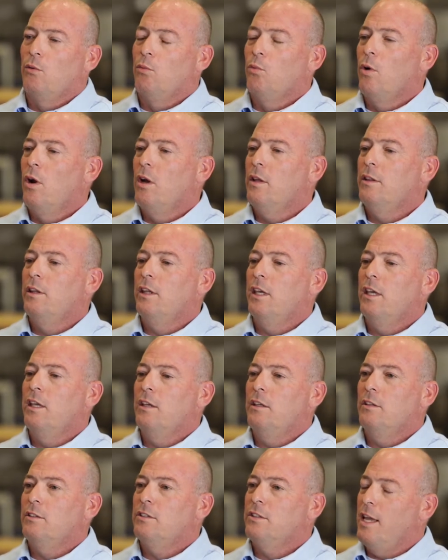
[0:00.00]
to run
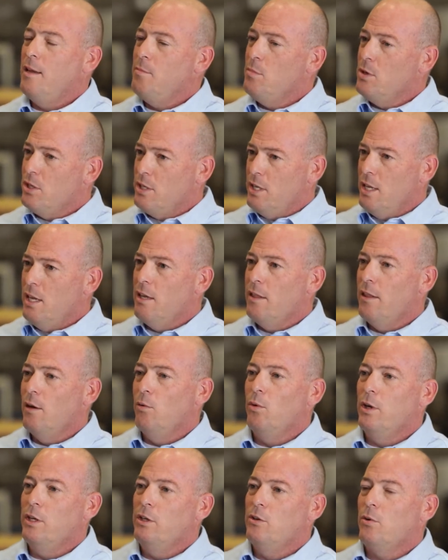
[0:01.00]
the same ASEA that
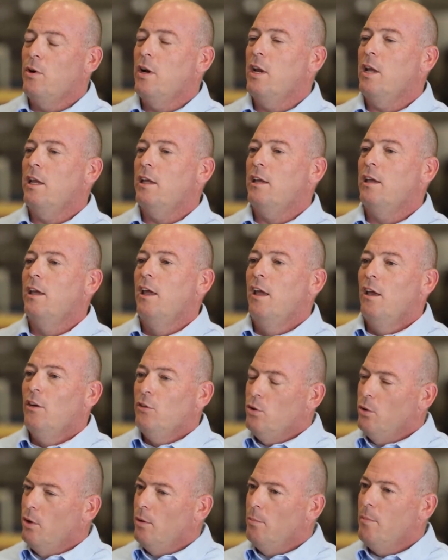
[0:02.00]
we drink
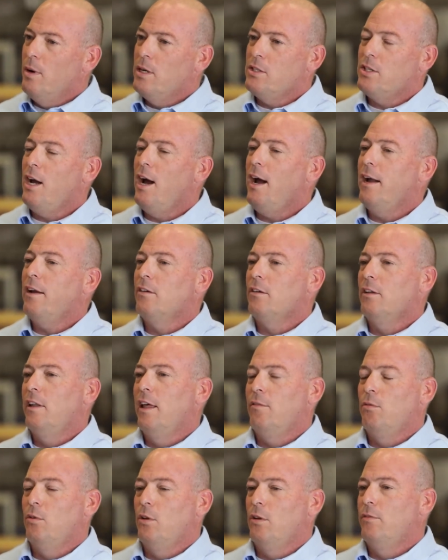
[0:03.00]
to a much higher
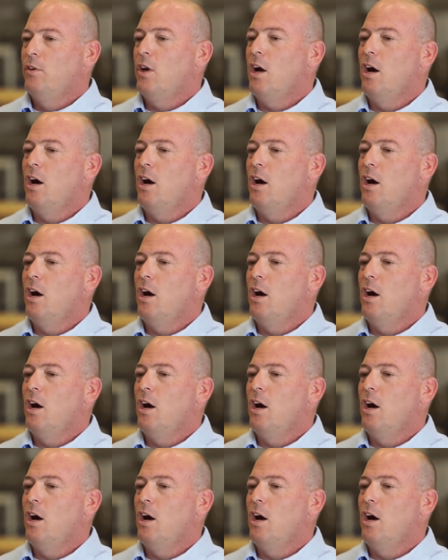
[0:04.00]
level of